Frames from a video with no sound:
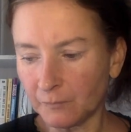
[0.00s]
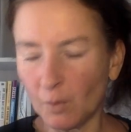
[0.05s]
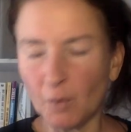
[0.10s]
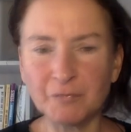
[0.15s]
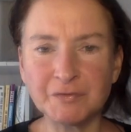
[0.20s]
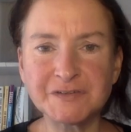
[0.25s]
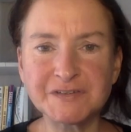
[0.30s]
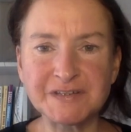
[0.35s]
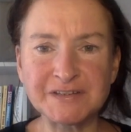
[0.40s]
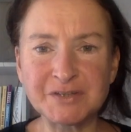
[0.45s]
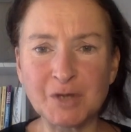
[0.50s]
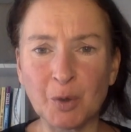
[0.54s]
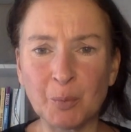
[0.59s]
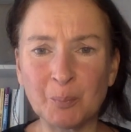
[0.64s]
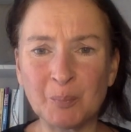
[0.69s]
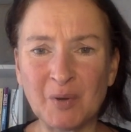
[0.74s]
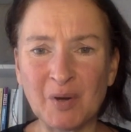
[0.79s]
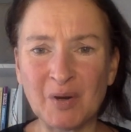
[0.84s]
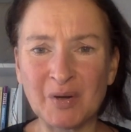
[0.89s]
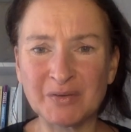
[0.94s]
Obviously
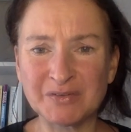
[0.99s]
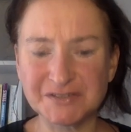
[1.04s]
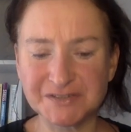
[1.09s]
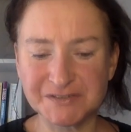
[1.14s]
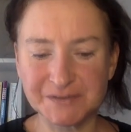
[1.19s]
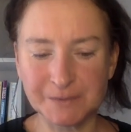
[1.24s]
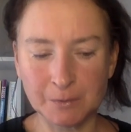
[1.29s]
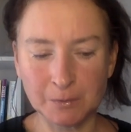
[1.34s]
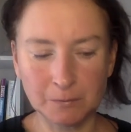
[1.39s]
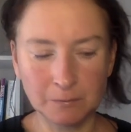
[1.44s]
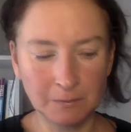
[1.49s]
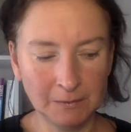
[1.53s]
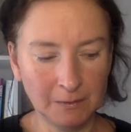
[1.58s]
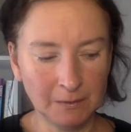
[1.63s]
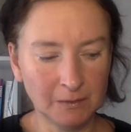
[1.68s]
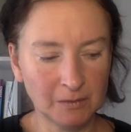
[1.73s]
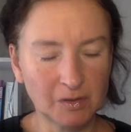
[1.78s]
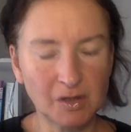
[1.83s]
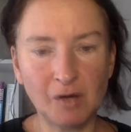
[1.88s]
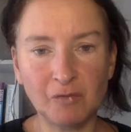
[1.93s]
don't burn, so
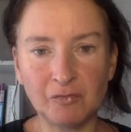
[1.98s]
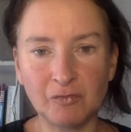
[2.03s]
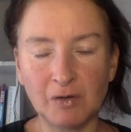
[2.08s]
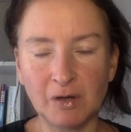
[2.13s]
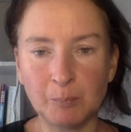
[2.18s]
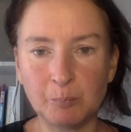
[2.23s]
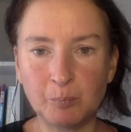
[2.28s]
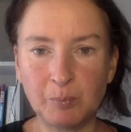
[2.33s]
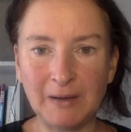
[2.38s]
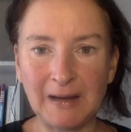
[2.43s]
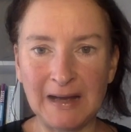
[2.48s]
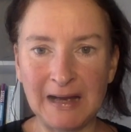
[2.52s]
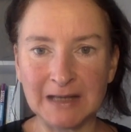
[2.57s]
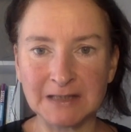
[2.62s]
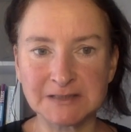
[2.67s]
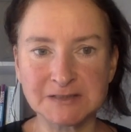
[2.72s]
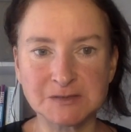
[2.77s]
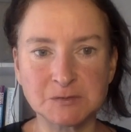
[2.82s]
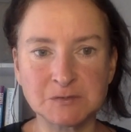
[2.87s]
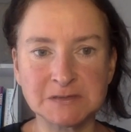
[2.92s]
cover up, put
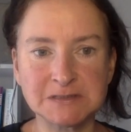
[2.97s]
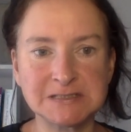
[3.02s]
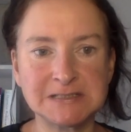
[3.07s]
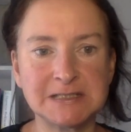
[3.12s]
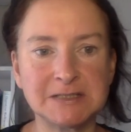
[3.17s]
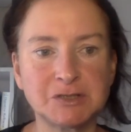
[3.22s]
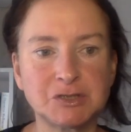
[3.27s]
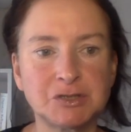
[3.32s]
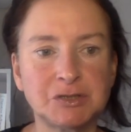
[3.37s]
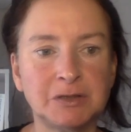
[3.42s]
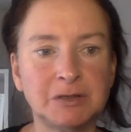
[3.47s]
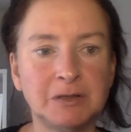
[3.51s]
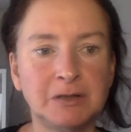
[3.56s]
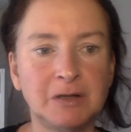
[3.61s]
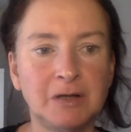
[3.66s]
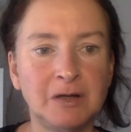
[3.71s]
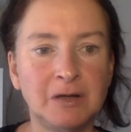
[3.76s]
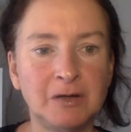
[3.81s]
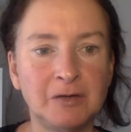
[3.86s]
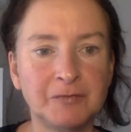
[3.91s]
hats on, etc.
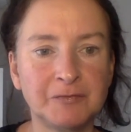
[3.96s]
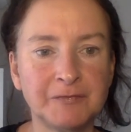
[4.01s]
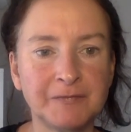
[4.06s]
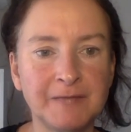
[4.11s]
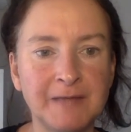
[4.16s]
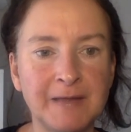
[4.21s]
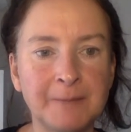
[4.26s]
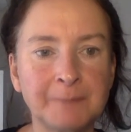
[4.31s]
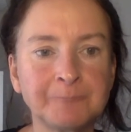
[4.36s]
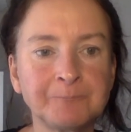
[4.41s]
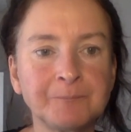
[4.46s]
after that.